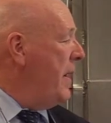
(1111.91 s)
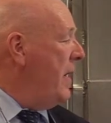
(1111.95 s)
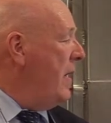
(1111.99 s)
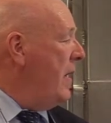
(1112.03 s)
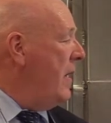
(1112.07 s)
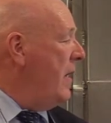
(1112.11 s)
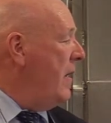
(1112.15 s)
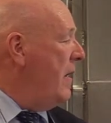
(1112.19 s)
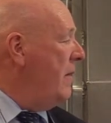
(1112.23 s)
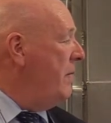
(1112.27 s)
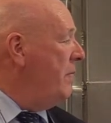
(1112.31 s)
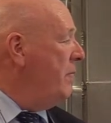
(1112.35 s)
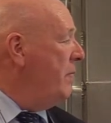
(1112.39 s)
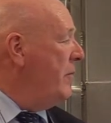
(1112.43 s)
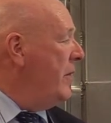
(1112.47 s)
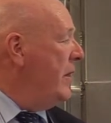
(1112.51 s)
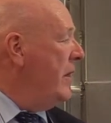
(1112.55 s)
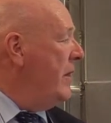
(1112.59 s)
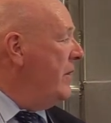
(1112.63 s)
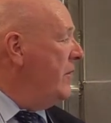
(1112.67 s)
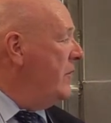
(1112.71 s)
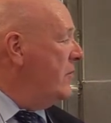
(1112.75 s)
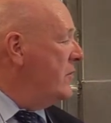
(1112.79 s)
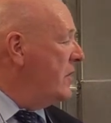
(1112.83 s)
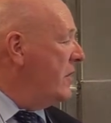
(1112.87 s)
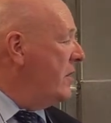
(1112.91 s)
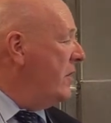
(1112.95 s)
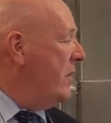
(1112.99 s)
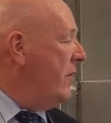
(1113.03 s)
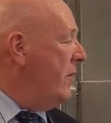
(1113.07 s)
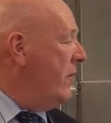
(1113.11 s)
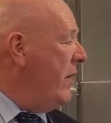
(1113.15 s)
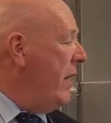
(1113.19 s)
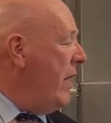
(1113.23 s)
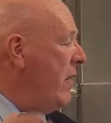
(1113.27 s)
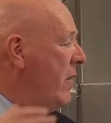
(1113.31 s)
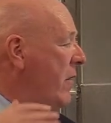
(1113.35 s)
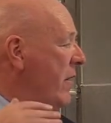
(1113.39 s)
Um, there's
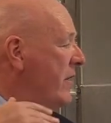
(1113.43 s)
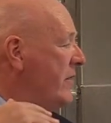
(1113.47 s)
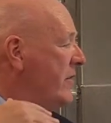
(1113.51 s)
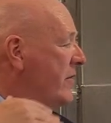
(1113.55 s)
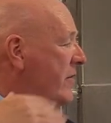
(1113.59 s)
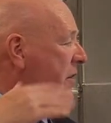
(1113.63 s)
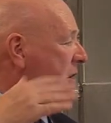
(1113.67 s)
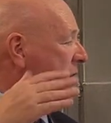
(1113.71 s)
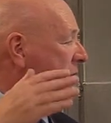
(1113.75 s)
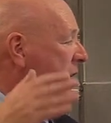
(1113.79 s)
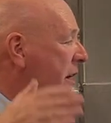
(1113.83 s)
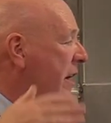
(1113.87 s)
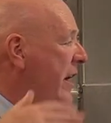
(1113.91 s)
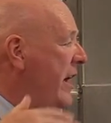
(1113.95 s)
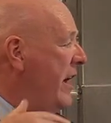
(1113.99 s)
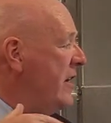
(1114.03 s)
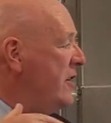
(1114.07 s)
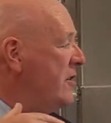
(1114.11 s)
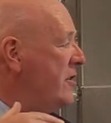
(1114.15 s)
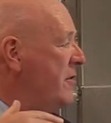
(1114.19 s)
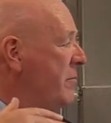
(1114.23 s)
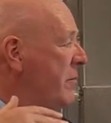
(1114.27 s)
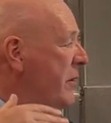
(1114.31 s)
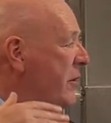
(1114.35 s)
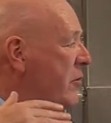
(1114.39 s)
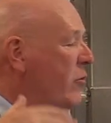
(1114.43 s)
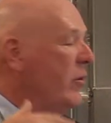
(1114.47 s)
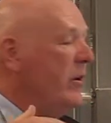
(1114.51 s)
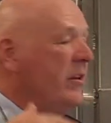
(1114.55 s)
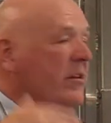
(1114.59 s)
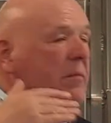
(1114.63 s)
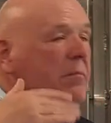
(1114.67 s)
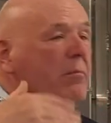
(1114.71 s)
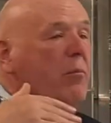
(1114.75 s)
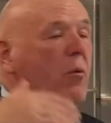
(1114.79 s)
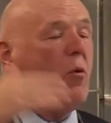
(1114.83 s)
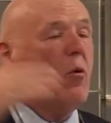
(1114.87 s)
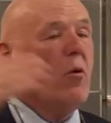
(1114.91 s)
clear areas of delineation between
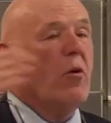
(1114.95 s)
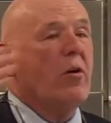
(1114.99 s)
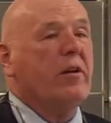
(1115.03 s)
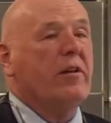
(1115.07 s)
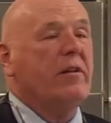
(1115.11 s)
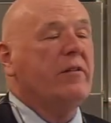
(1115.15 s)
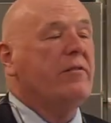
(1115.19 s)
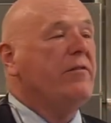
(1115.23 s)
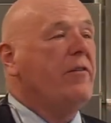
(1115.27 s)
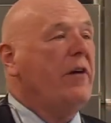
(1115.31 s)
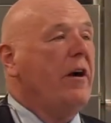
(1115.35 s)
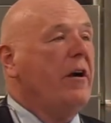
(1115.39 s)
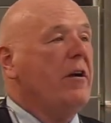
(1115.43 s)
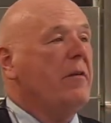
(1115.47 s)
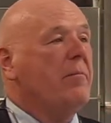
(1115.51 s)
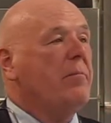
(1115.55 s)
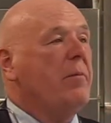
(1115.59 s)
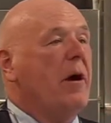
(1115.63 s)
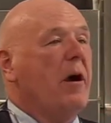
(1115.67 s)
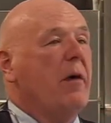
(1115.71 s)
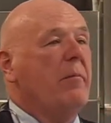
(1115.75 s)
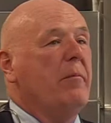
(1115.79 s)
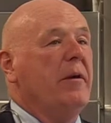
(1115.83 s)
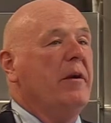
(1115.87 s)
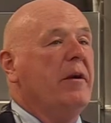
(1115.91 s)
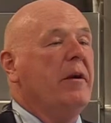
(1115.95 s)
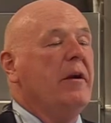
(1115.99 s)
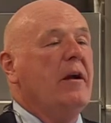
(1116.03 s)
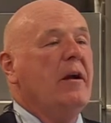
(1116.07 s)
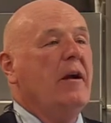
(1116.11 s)
the board and the fire department.